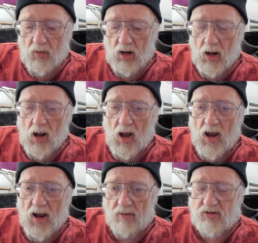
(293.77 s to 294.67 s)

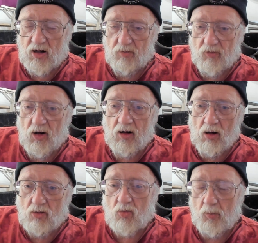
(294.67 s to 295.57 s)
I have seen
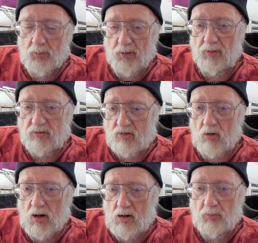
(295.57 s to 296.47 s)
videos where people
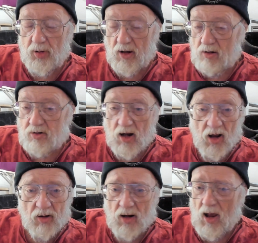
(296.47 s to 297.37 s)
straighten the pins
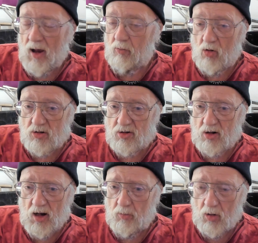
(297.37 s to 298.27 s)
out. I wasn't
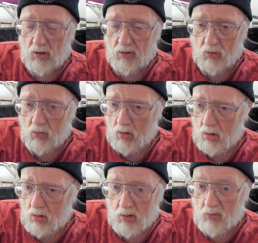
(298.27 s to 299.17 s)
able to do it,
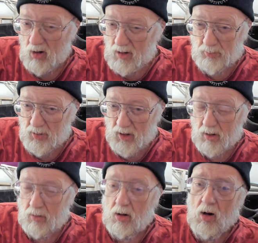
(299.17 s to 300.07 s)
or the right
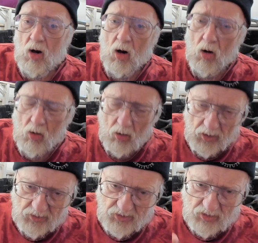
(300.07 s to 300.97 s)
pin, or
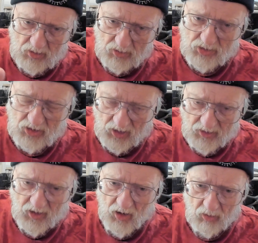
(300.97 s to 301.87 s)
it's set
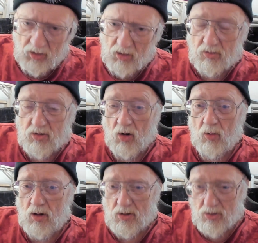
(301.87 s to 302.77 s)
down in
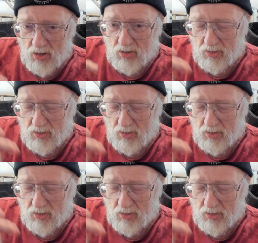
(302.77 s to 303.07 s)
so it's just